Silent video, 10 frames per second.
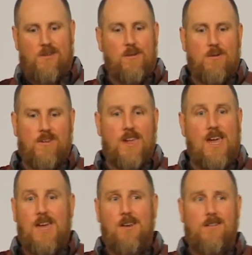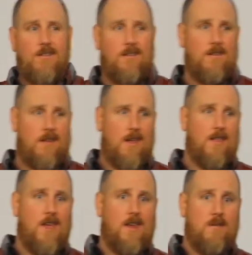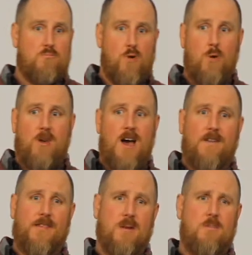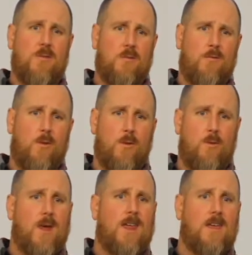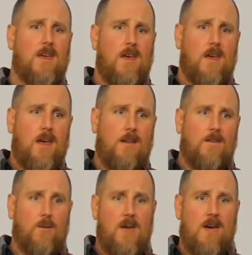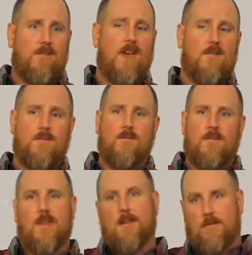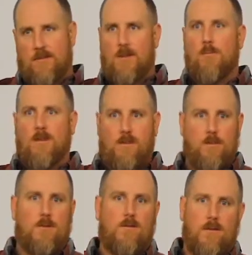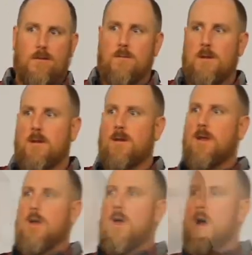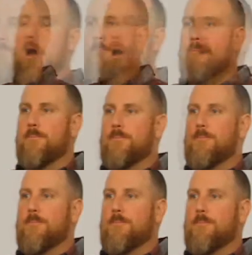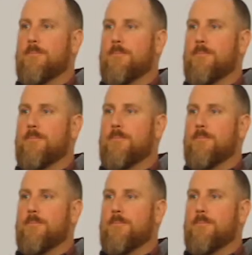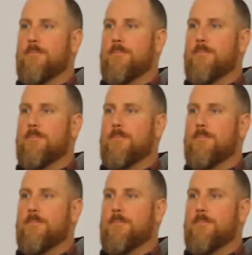was engaged and then broke it off like a month before her wedding. And so we have kind of like somewhat similar stories. But she had